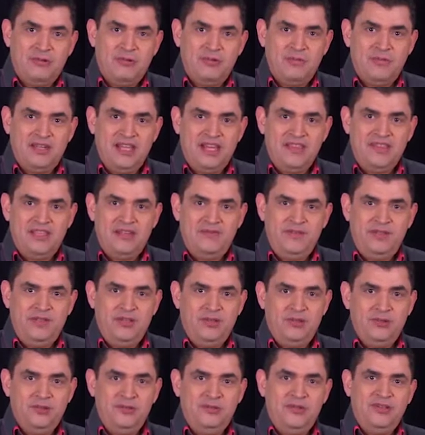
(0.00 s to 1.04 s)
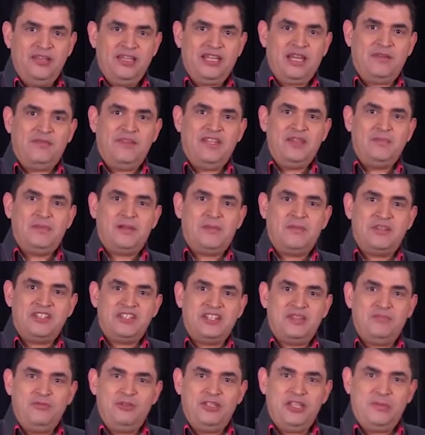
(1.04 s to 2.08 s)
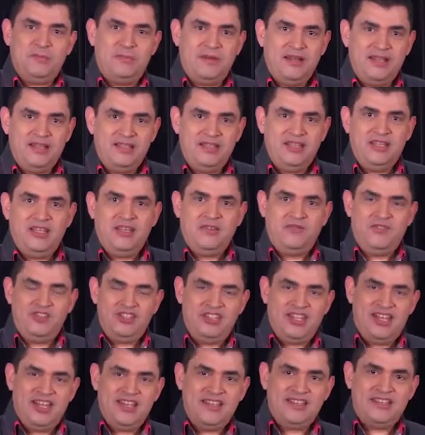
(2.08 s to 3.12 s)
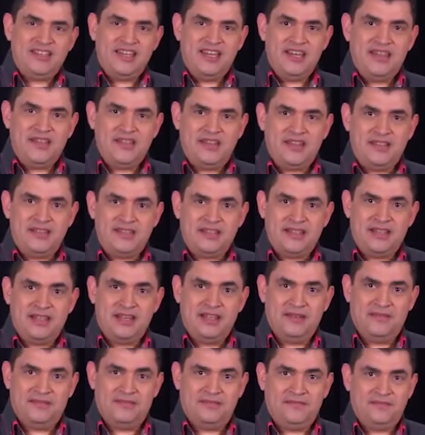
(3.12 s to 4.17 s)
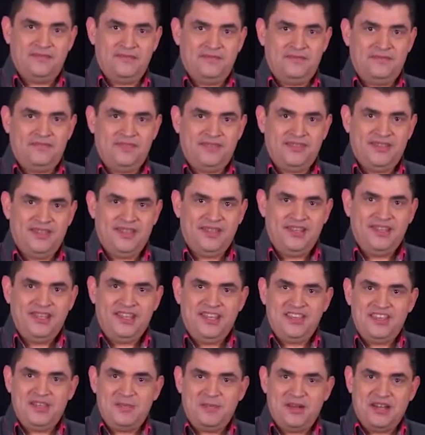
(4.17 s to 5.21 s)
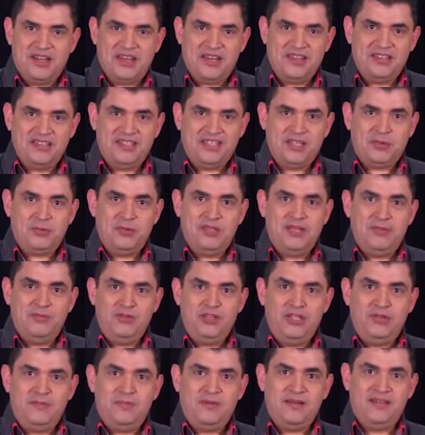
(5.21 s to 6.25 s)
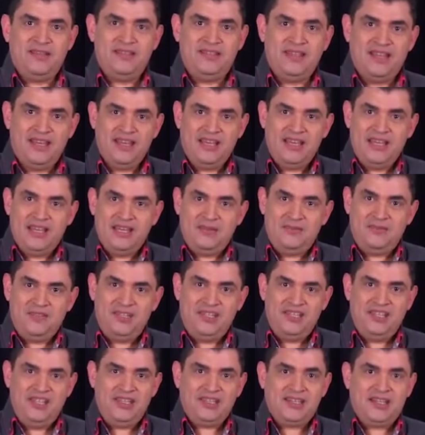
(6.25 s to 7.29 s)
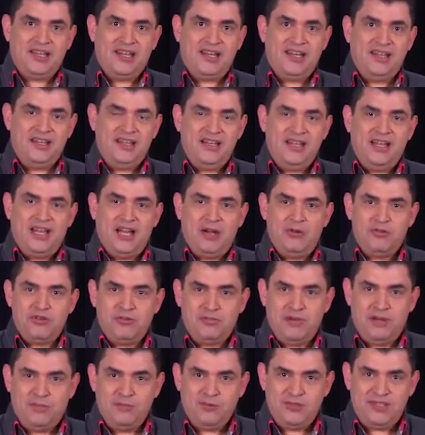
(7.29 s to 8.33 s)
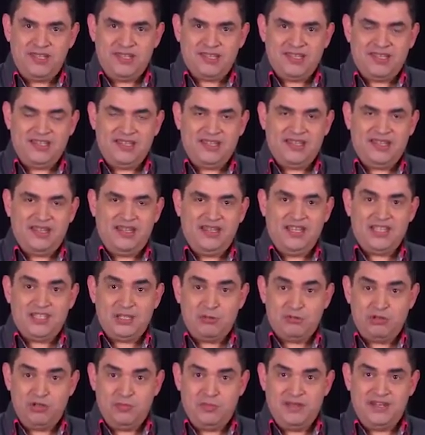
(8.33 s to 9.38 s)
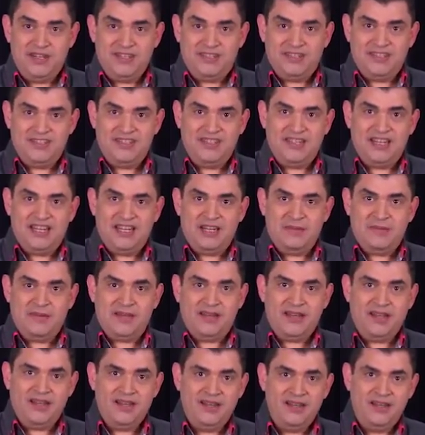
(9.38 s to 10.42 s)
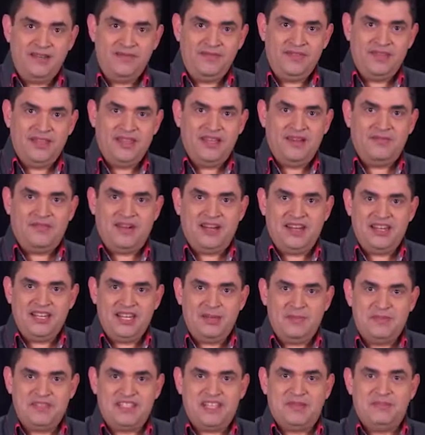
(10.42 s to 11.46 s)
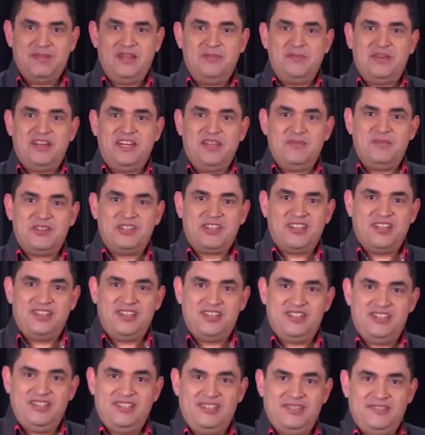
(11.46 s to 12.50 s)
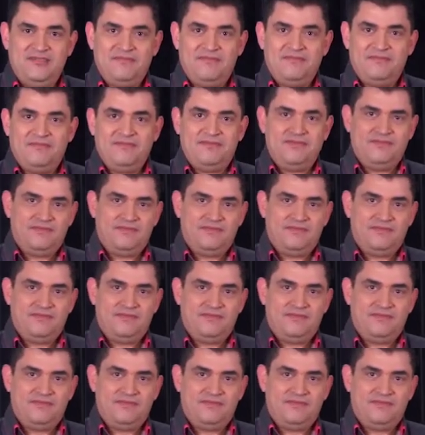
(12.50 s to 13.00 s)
part of this video how to create a multipad in the A3000. If we wanted to create a multipad including rhythm or musical phrases that need to be recorded step by step, we need to use an external software.